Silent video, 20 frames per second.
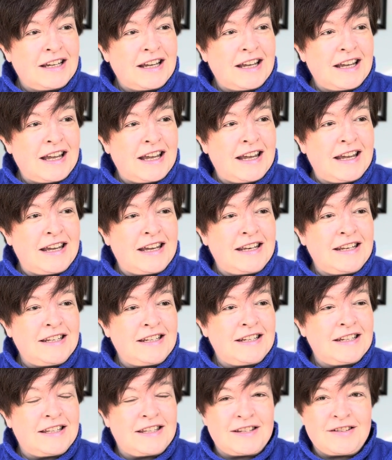
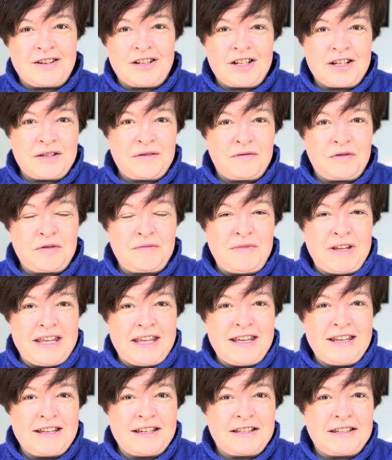And it's not just for
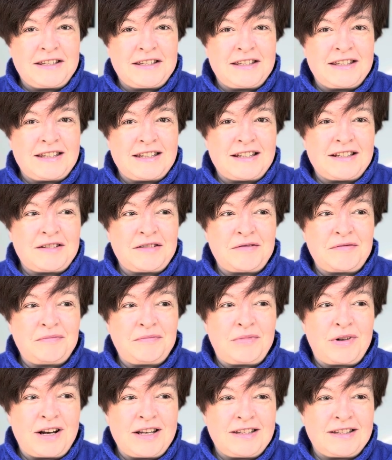me, it's
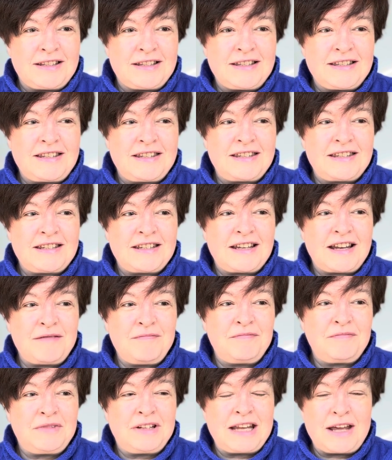presents.
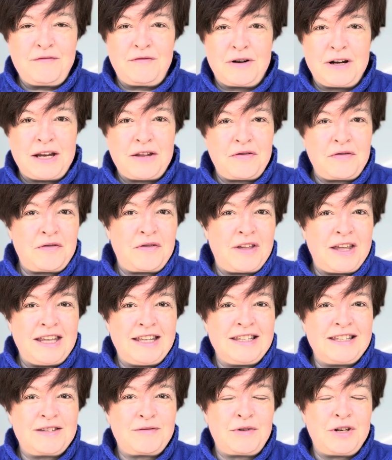I'm gathering
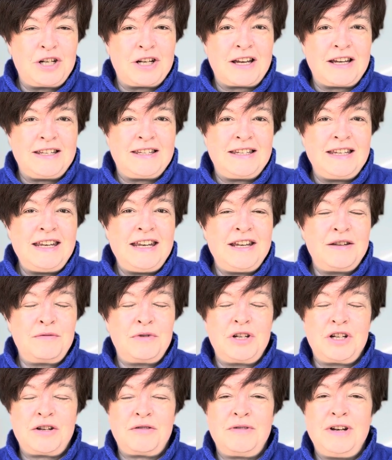things which I see and
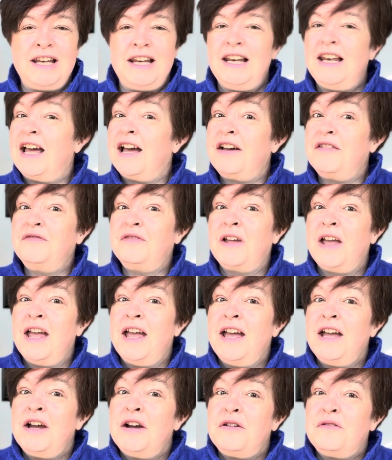which I really love
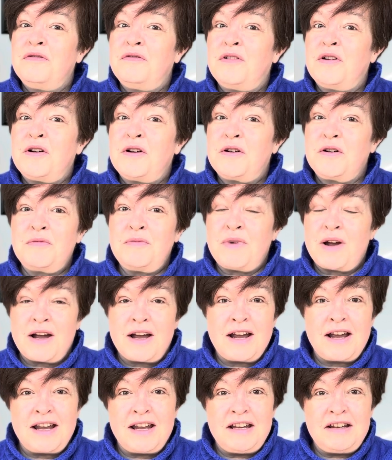for
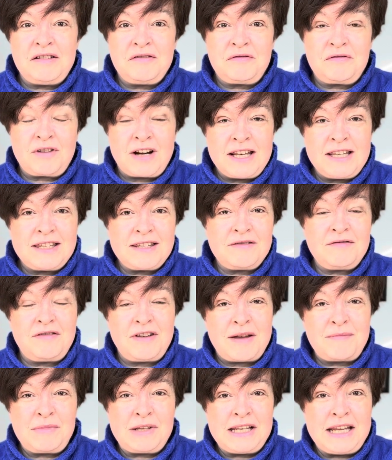my friends and
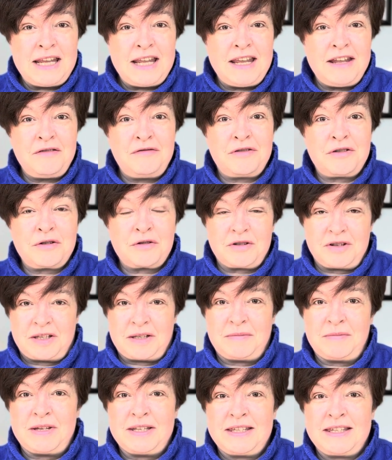family for
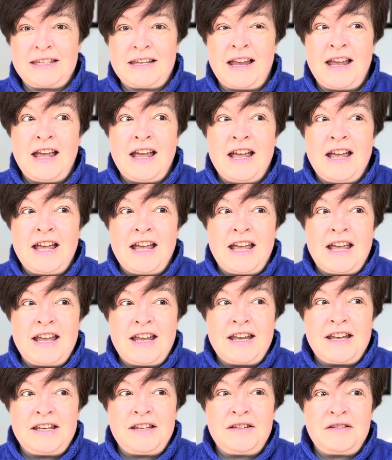Christmas
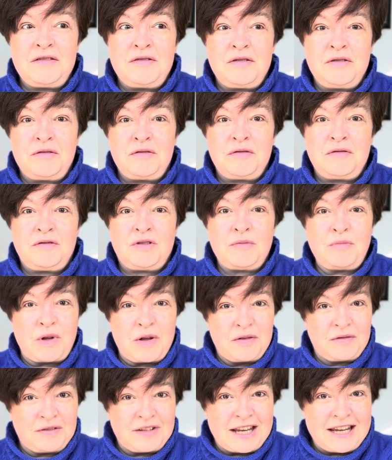and for
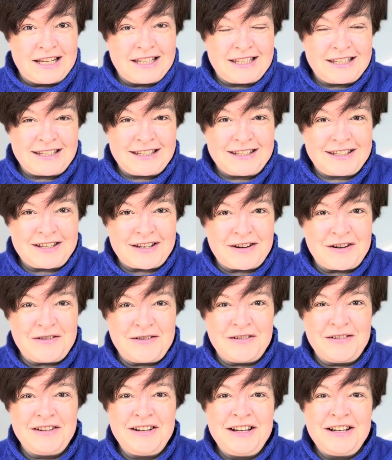birthdays.
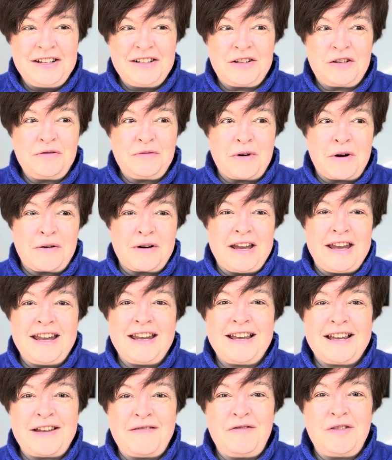So don't worry,
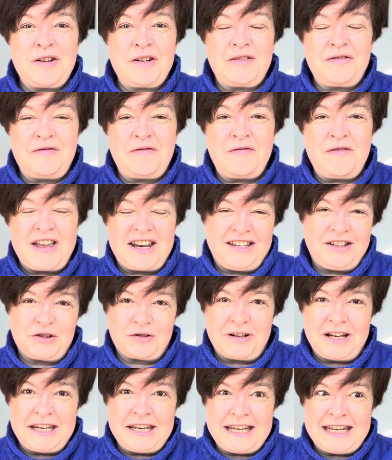I'm not that
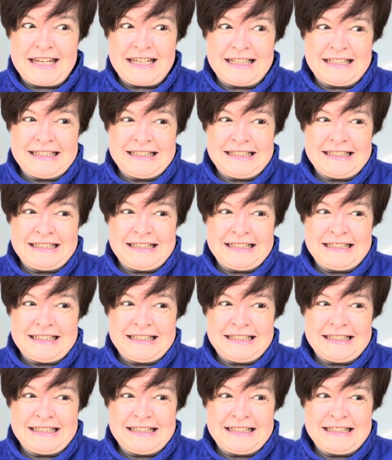greedy.